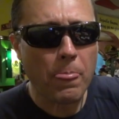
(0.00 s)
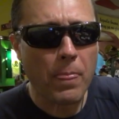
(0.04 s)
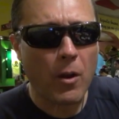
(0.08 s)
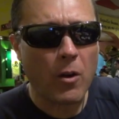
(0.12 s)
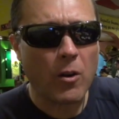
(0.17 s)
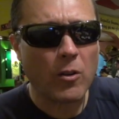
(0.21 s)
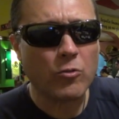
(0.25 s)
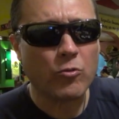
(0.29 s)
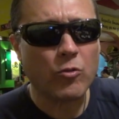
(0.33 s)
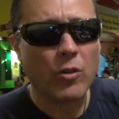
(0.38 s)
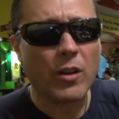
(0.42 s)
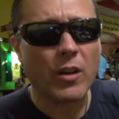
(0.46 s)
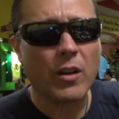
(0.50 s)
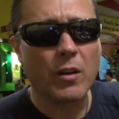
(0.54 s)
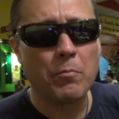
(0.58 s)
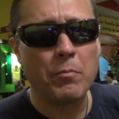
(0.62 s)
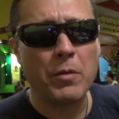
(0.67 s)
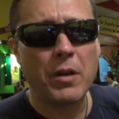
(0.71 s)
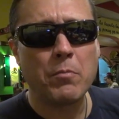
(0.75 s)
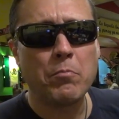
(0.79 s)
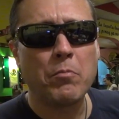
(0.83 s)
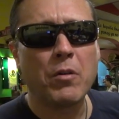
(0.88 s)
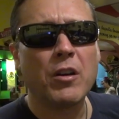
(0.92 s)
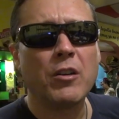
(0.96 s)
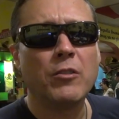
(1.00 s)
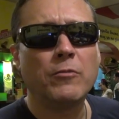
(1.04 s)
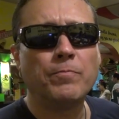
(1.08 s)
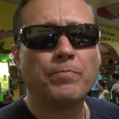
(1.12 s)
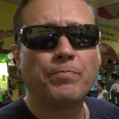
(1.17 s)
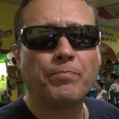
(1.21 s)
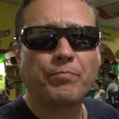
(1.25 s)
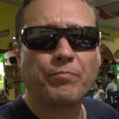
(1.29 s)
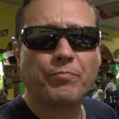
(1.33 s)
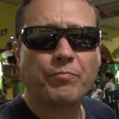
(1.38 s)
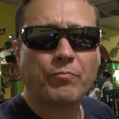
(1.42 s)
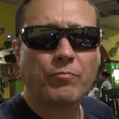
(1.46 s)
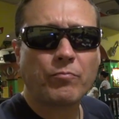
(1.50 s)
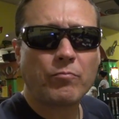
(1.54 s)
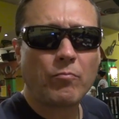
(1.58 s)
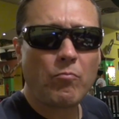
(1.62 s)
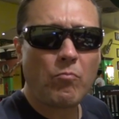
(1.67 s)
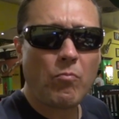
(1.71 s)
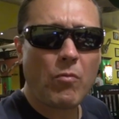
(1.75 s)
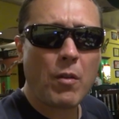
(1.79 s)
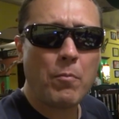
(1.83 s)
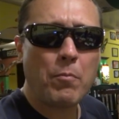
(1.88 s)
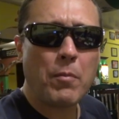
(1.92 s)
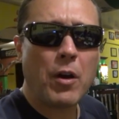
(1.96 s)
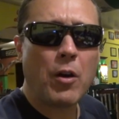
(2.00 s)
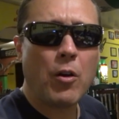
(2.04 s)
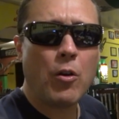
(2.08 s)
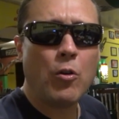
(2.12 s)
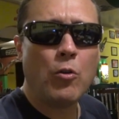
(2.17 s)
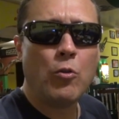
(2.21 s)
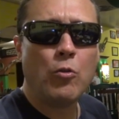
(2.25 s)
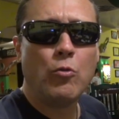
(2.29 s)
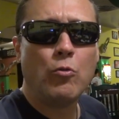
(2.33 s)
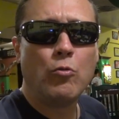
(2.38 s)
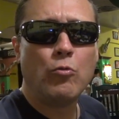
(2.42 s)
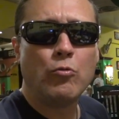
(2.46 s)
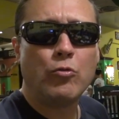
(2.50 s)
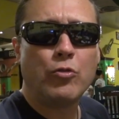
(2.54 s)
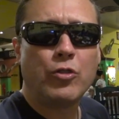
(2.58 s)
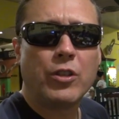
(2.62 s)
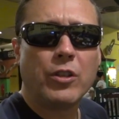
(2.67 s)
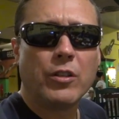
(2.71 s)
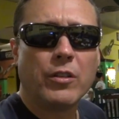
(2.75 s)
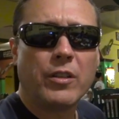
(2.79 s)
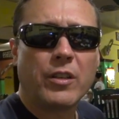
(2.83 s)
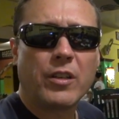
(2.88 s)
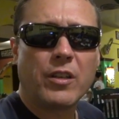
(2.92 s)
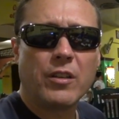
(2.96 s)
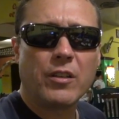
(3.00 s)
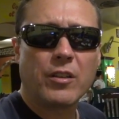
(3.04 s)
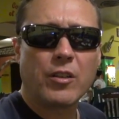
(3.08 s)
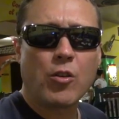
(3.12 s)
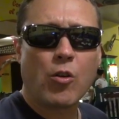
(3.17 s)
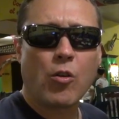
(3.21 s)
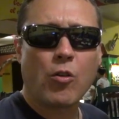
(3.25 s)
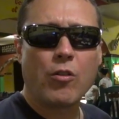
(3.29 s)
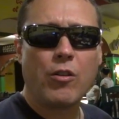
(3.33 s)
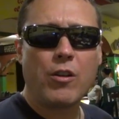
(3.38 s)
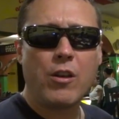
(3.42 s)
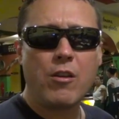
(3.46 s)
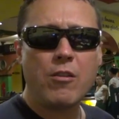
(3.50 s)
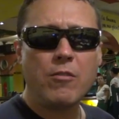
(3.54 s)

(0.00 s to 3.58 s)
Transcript: All right, so I gotta make my own chili con carne,